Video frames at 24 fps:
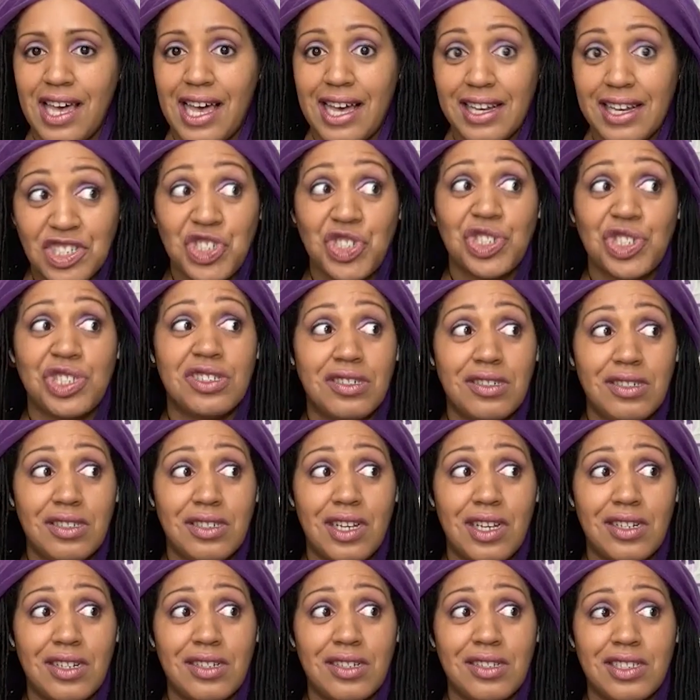action
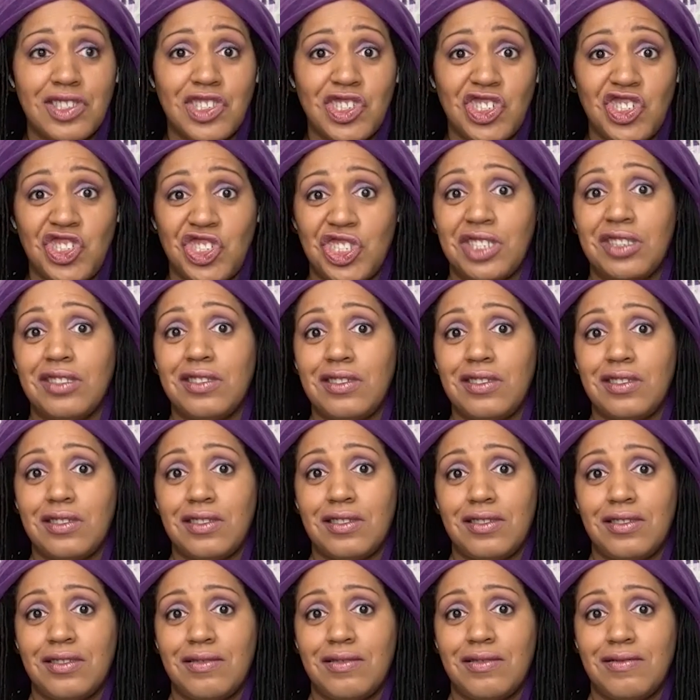and
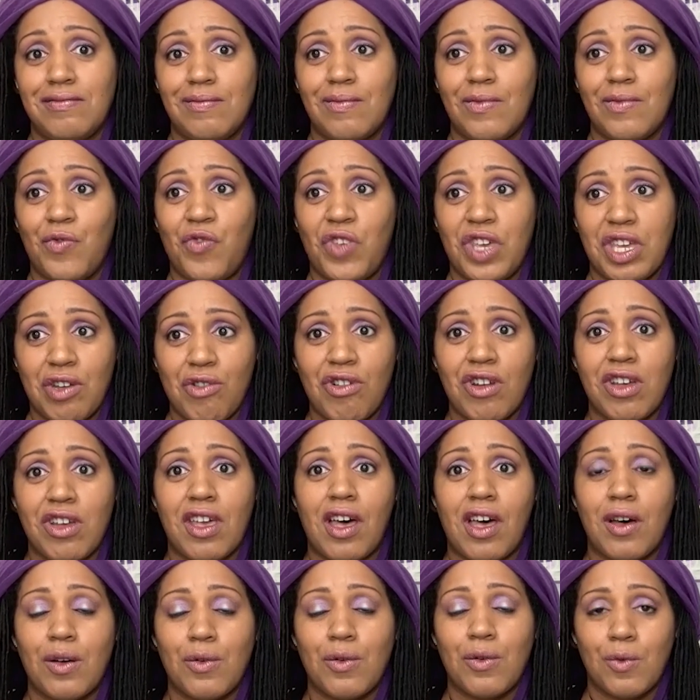decisions,
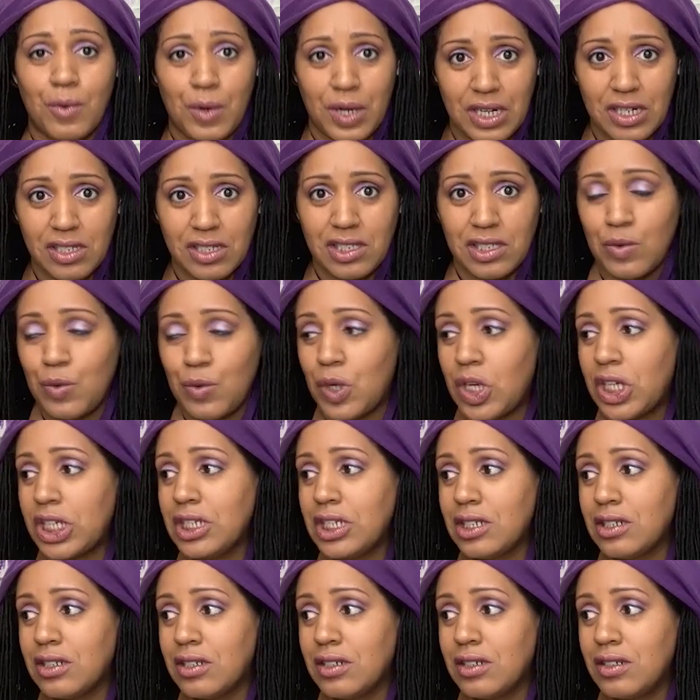figuring out what it is you
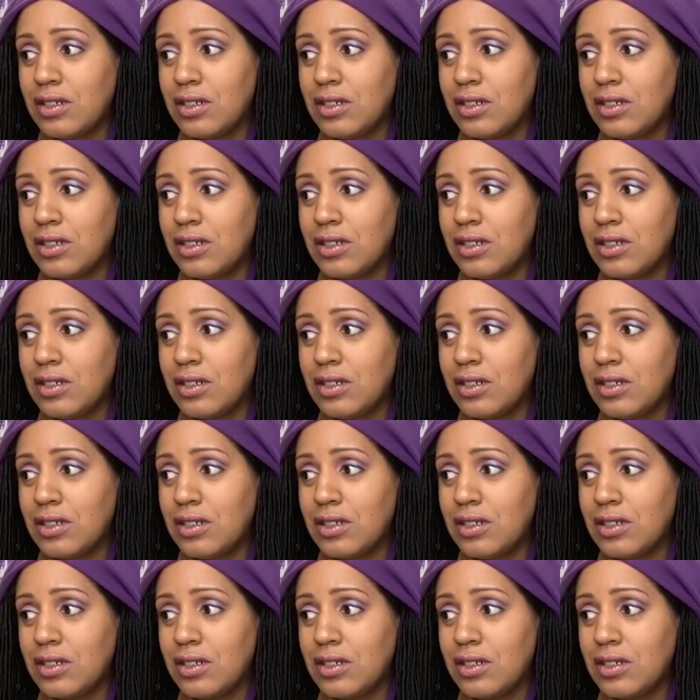want,